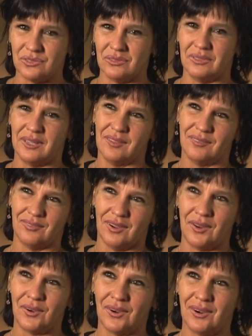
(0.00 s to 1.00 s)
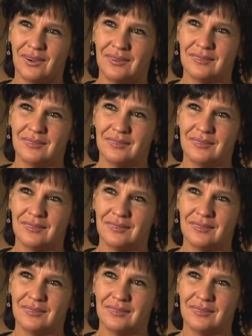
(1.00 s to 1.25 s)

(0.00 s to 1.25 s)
truly the fighter.